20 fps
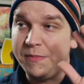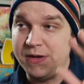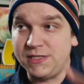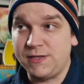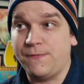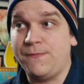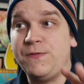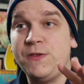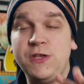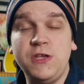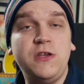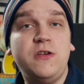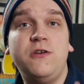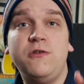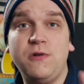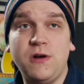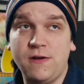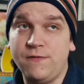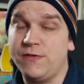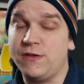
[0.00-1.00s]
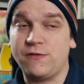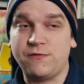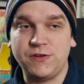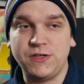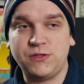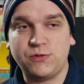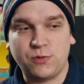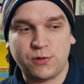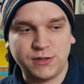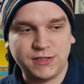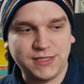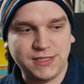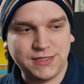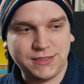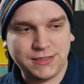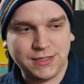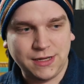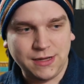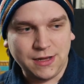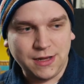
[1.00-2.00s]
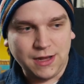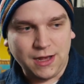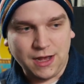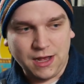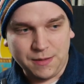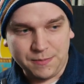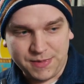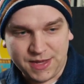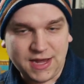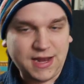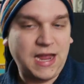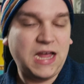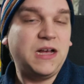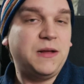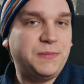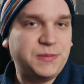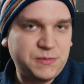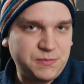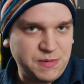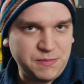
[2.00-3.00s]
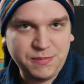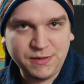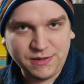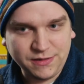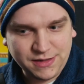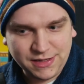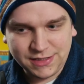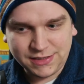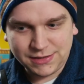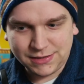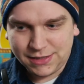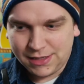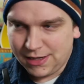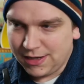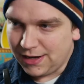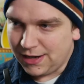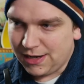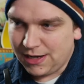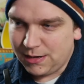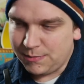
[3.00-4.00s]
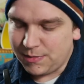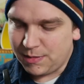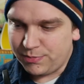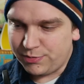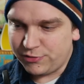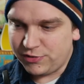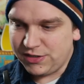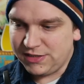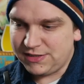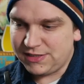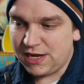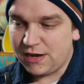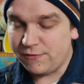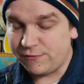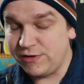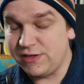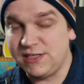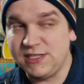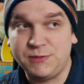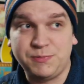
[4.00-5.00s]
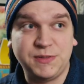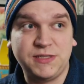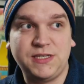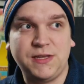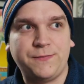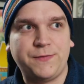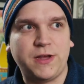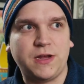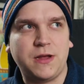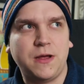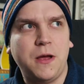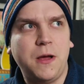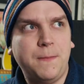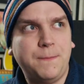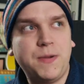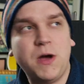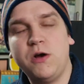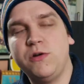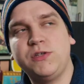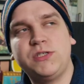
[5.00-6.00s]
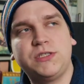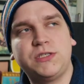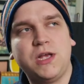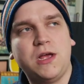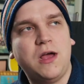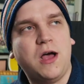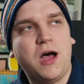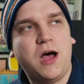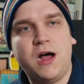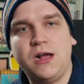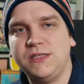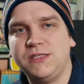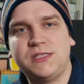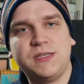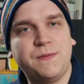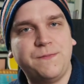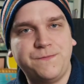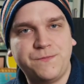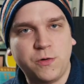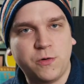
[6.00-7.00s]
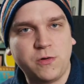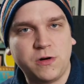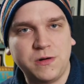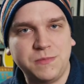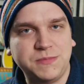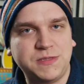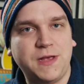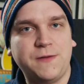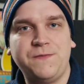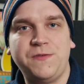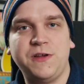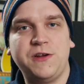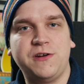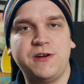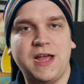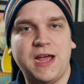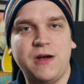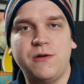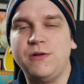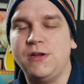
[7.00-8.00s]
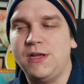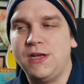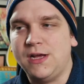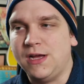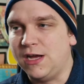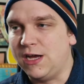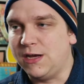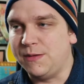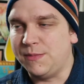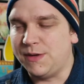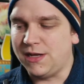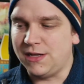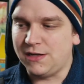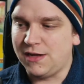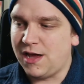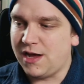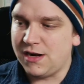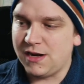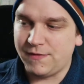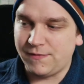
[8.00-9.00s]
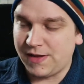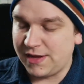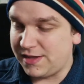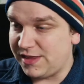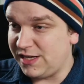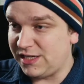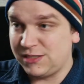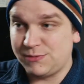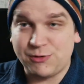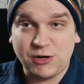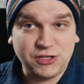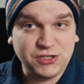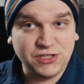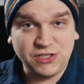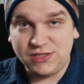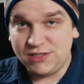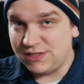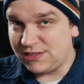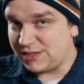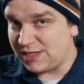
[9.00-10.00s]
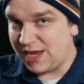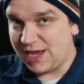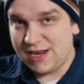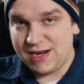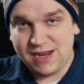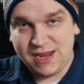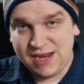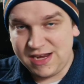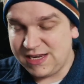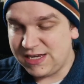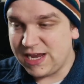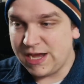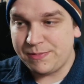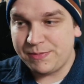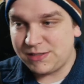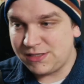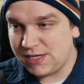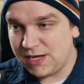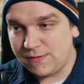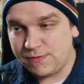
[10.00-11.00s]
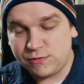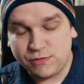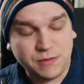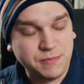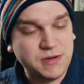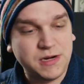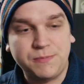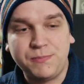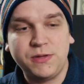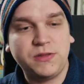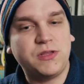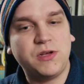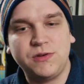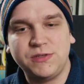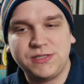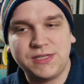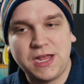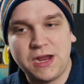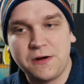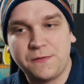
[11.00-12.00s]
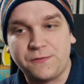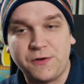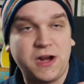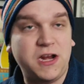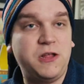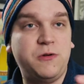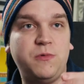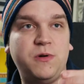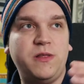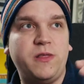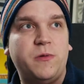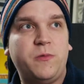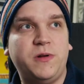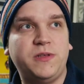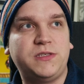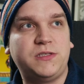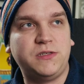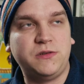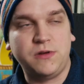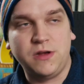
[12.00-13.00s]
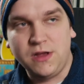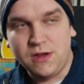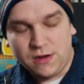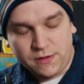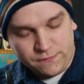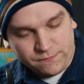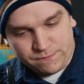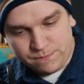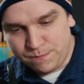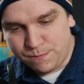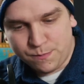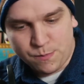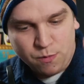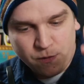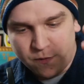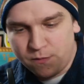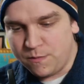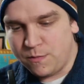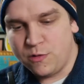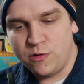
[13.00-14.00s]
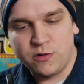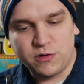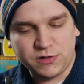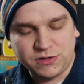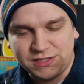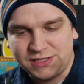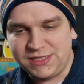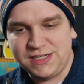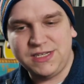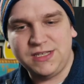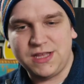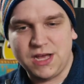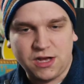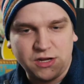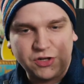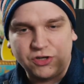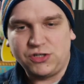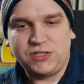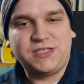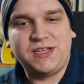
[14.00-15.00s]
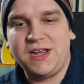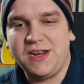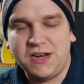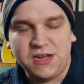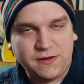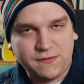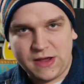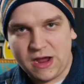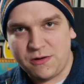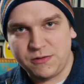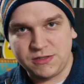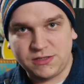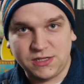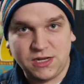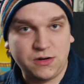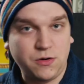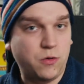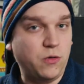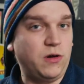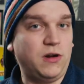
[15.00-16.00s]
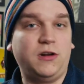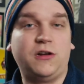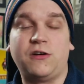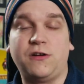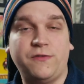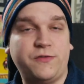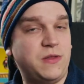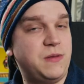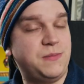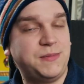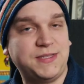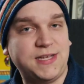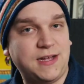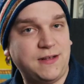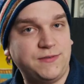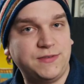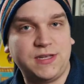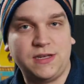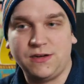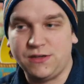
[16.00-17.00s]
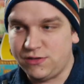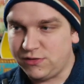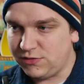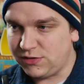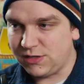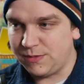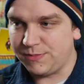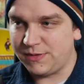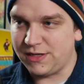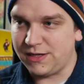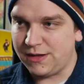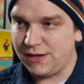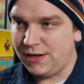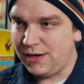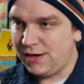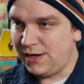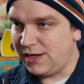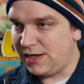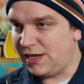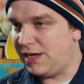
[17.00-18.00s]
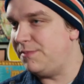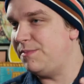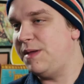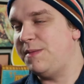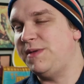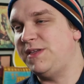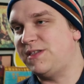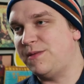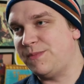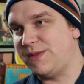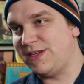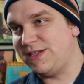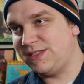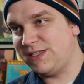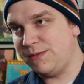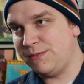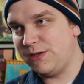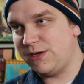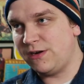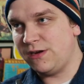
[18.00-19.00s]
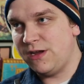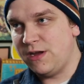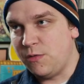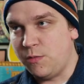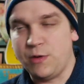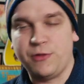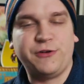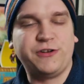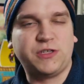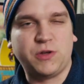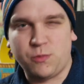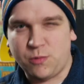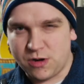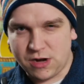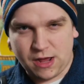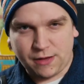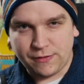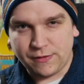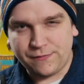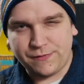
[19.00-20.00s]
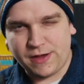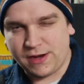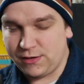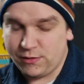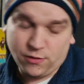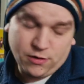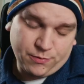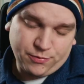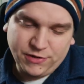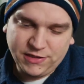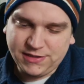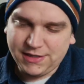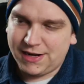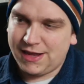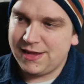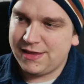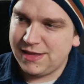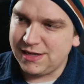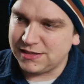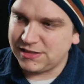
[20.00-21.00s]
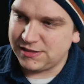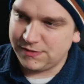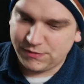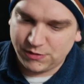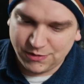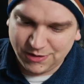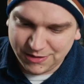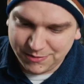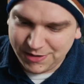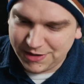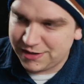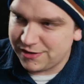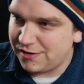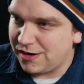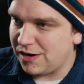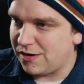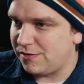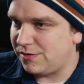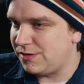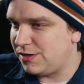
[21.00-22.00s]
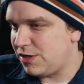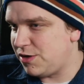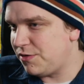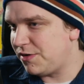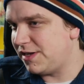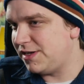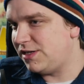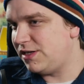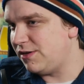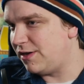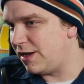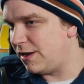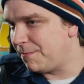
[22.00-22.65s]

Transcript: is a few of the resources that helped me build this preset, really specific posts on some forums that figured out a lot of like the expressions and in-depth stuff. So I'm gonna put those there for anyone that wants to more see the understanding of how it's done or learn for themselves how to do something, maybe something similar, whether it's a one-off effect or a preset like this. If you wanna make your own, you can do